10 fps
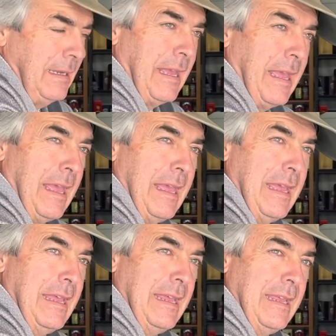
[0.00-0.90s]

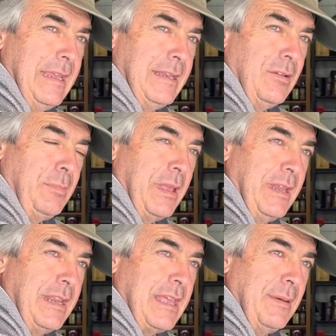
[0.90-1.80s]
And it'll be
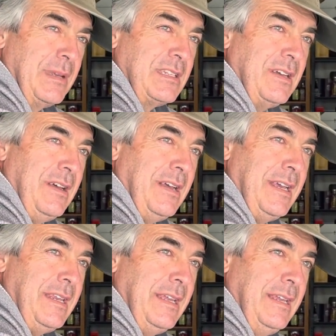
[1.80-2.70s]
an incoming
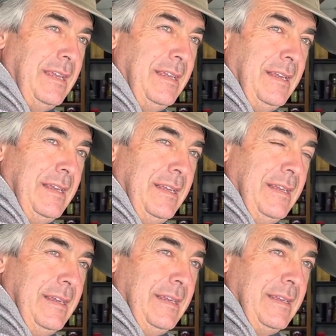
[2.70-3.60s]
tide.
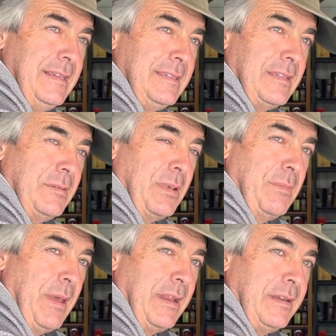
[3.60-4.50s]
So it'll be about